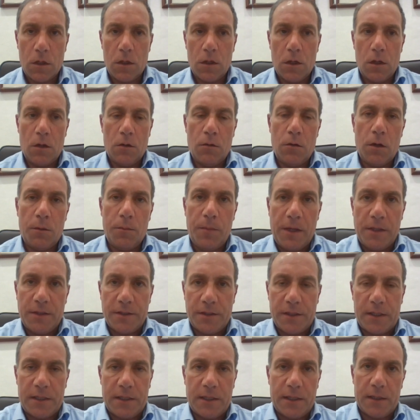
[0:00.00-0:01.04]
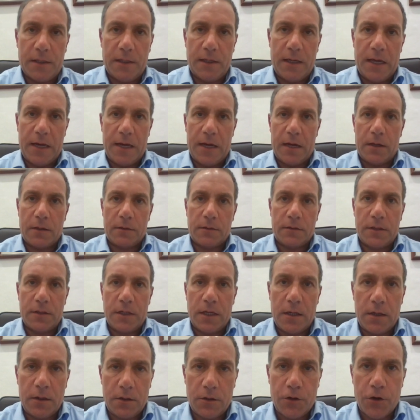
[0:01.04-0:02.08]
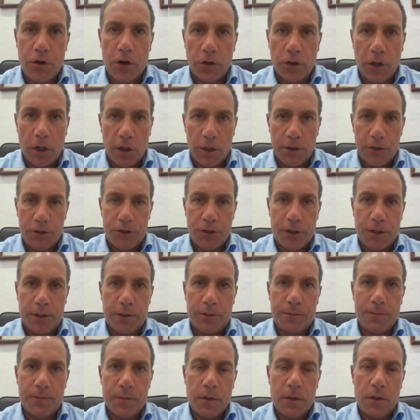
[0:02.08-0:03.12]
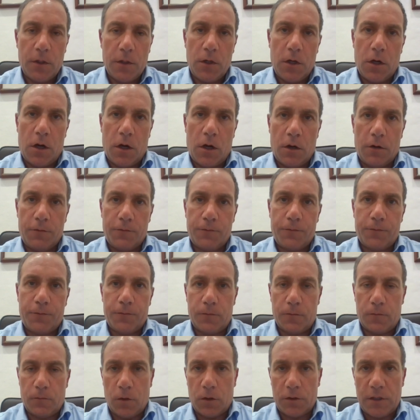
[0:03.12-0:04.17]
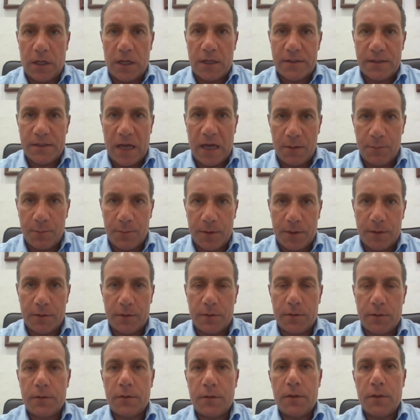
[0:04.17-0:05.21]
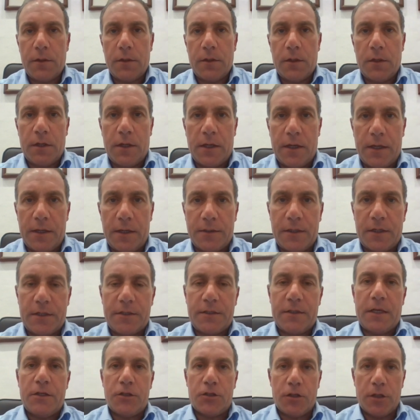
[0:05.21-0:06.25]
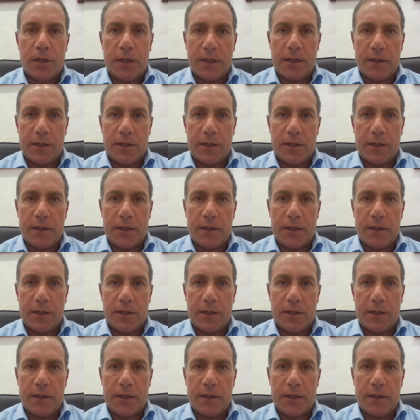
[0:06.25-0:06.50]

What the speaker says: But basically, Leah, the chronology of what has happened is essentially